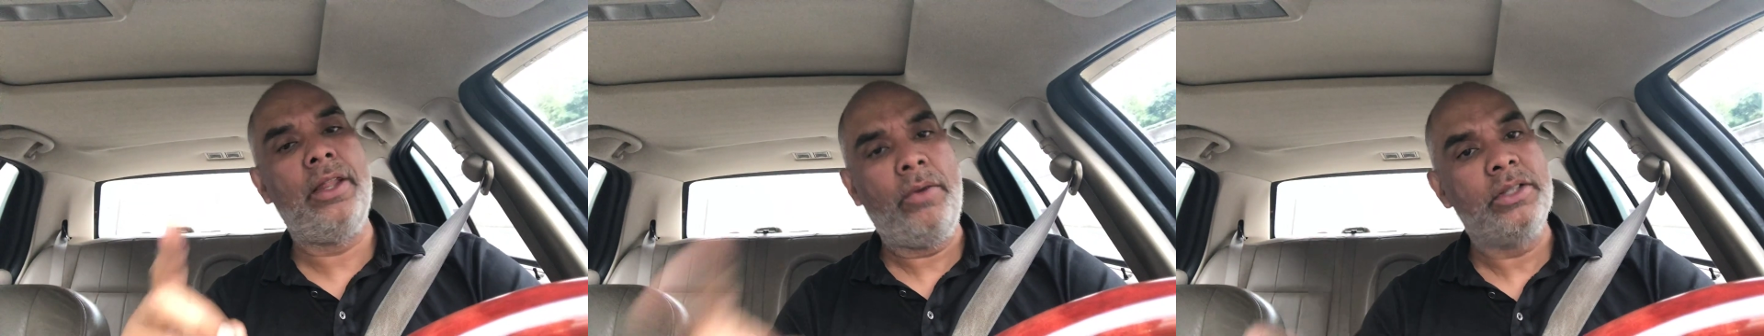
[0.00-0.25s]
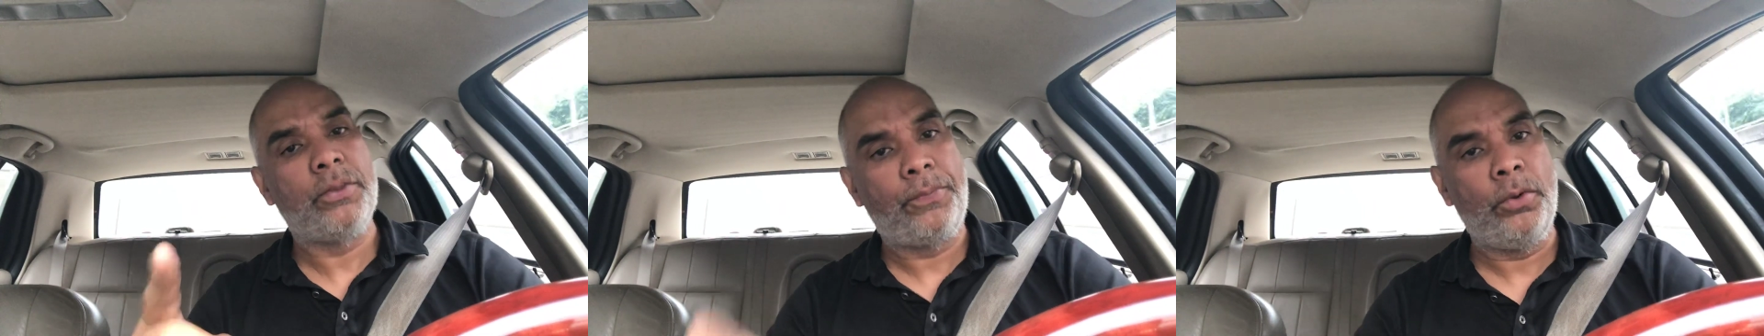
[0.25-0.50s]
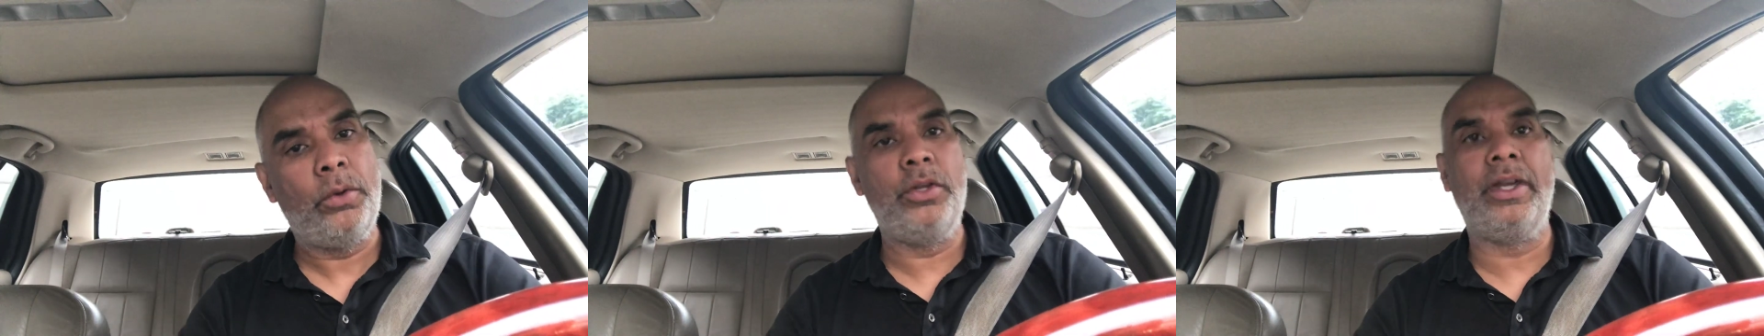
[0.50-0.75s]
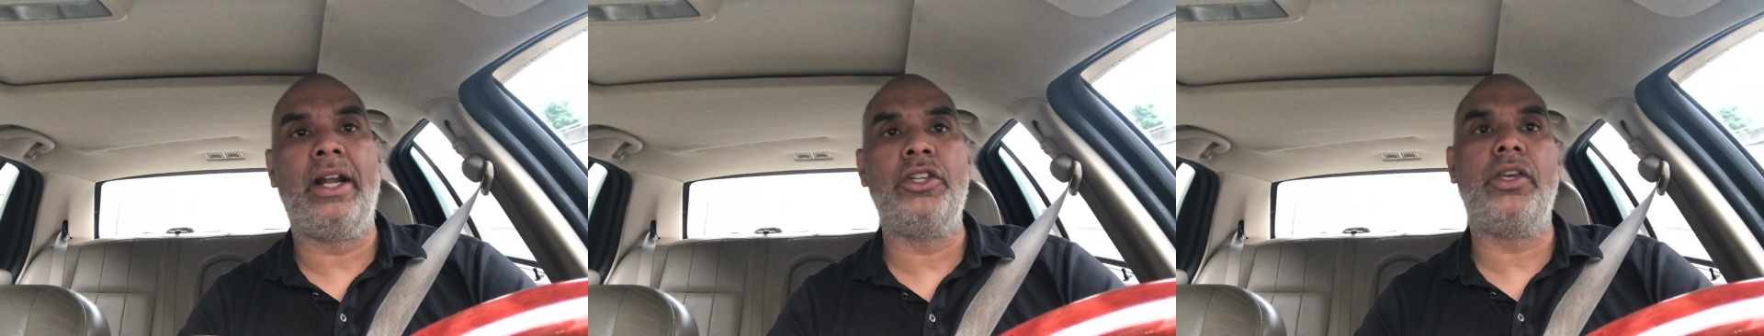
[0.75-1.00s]
there is a fluid
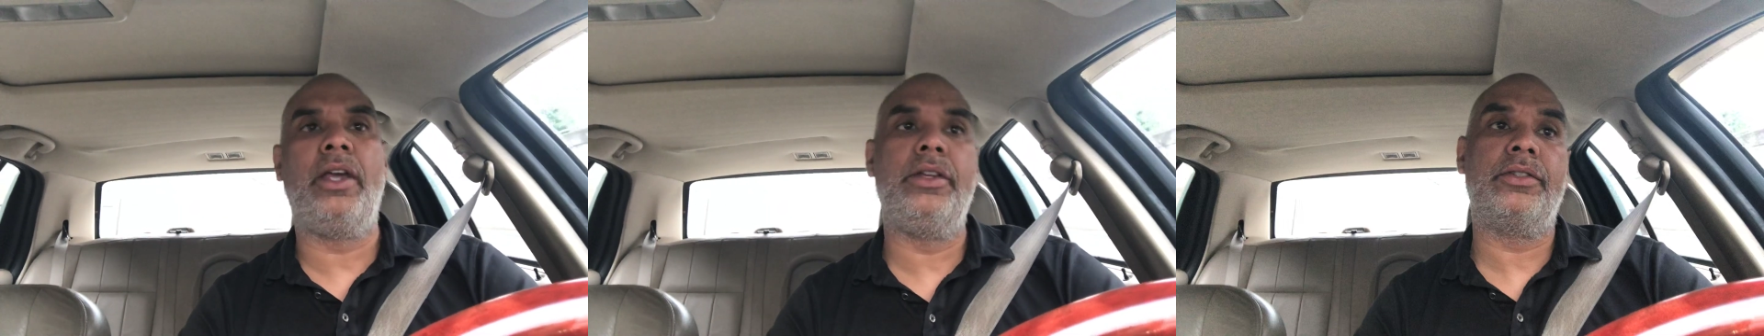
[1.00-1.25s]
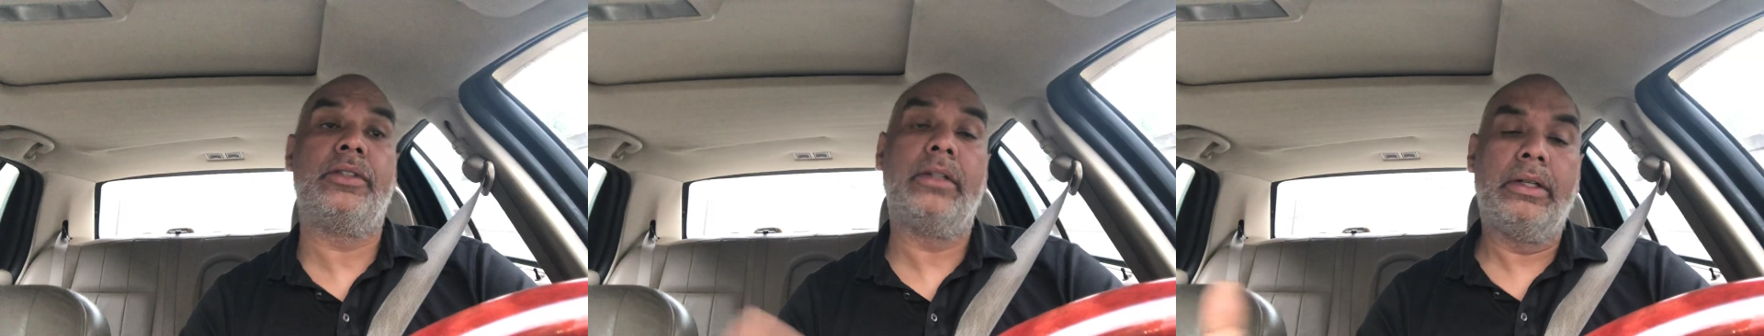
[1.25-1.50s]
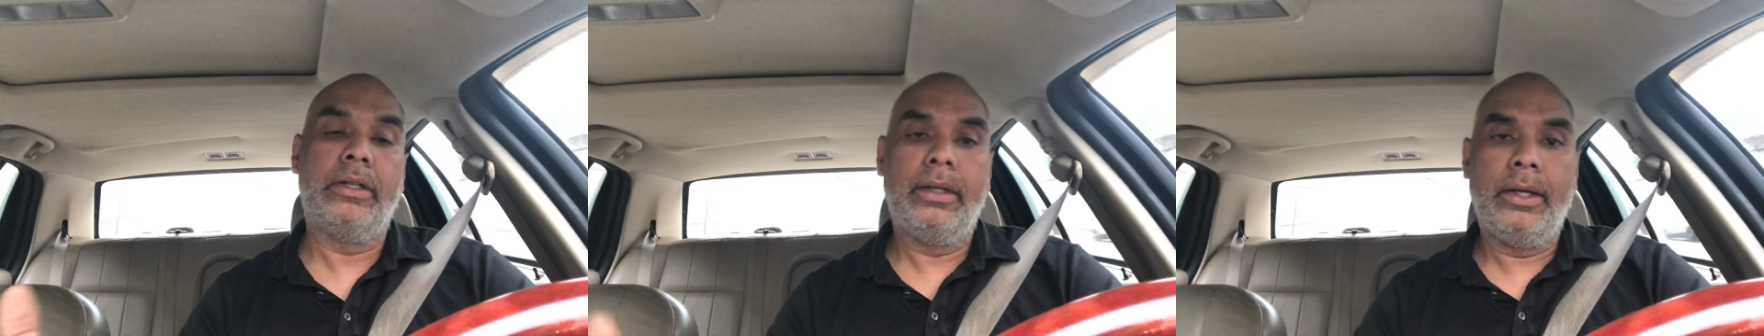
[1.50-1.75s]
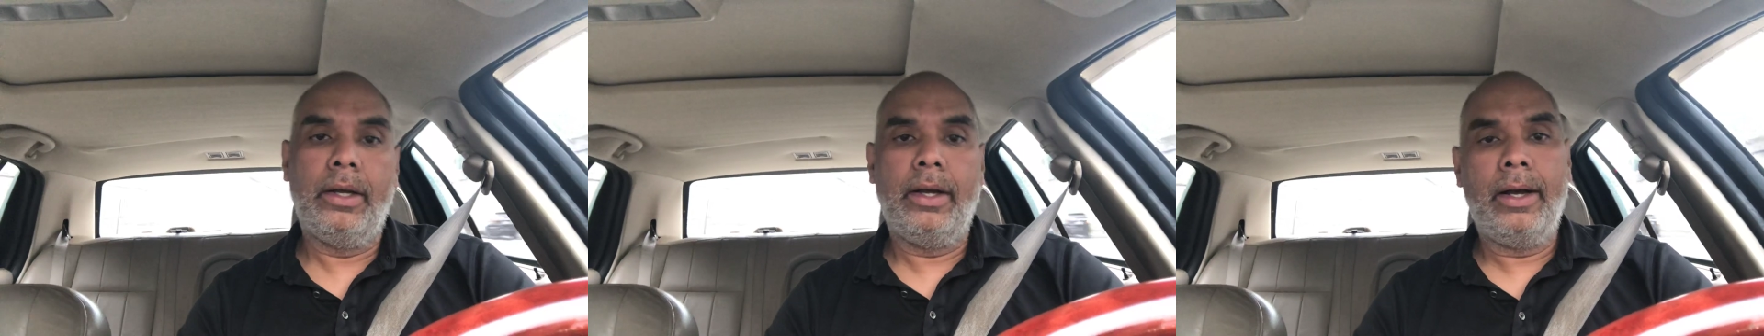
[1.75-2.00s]
you got to change.
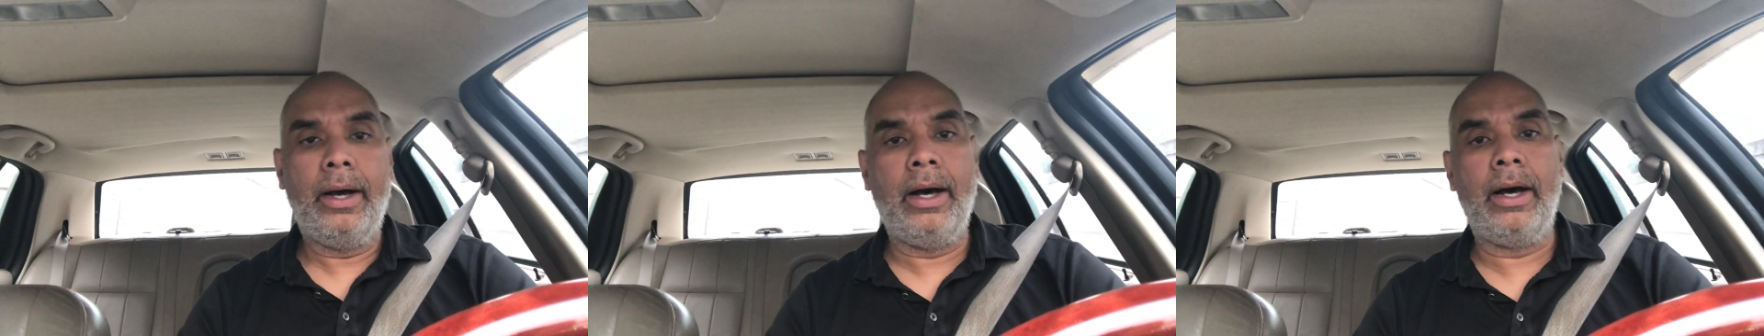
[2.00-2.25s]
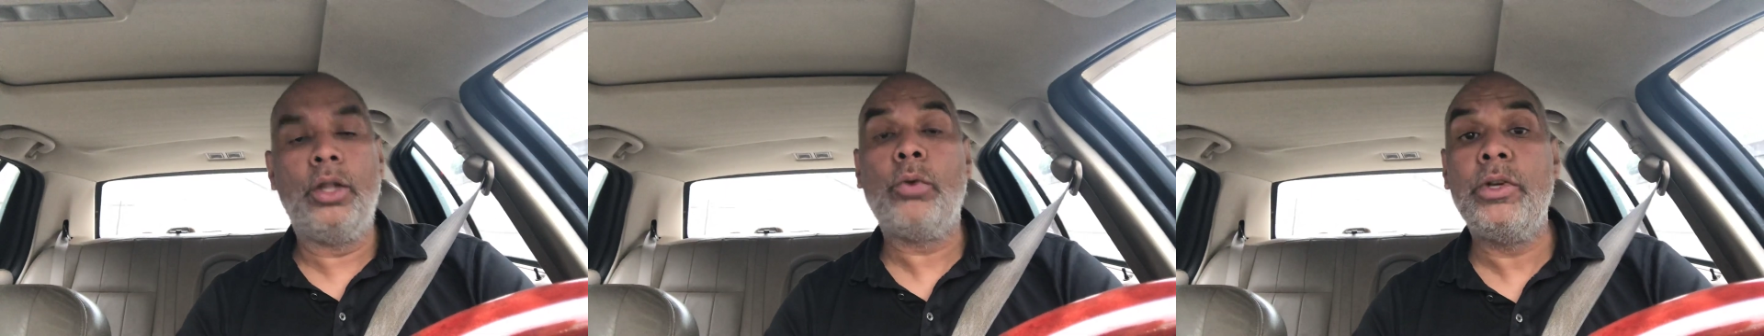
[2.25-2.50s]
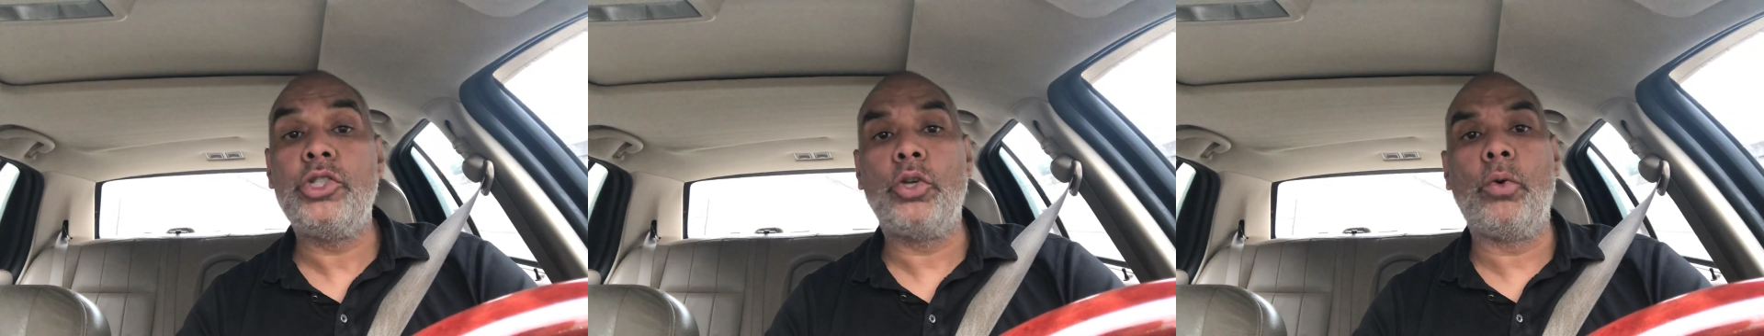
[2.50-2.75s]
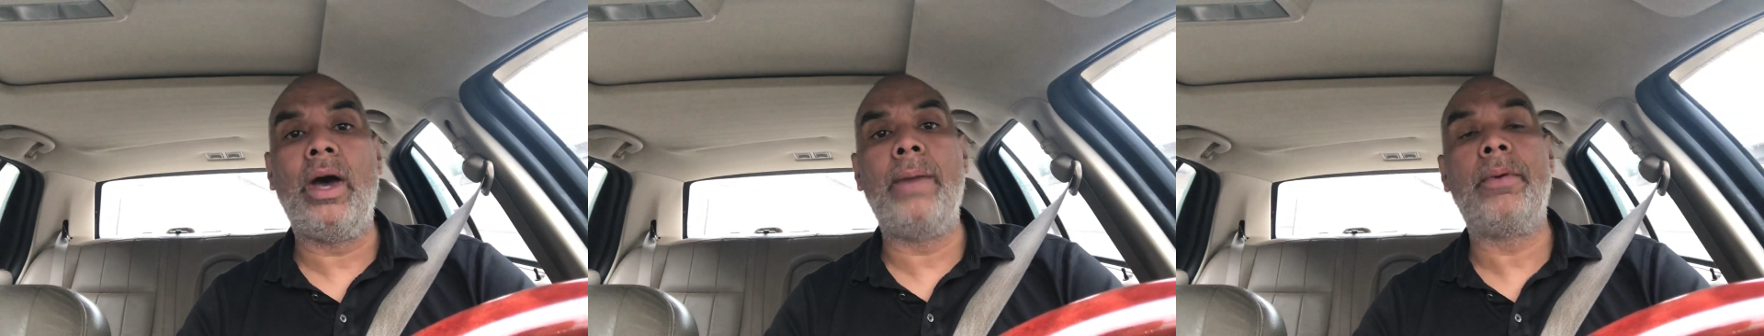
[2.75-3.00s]
The
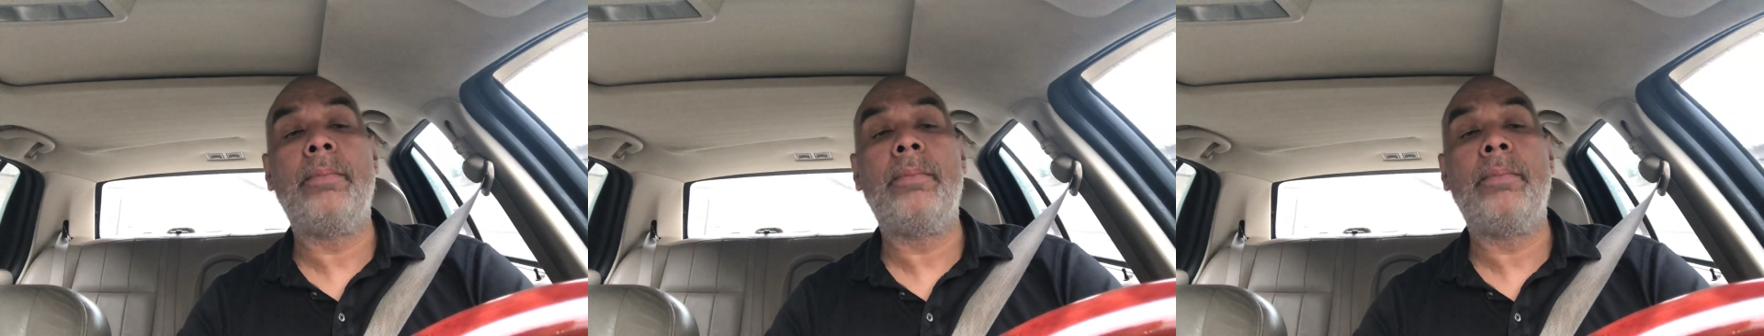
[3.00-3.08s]
windshield wiper.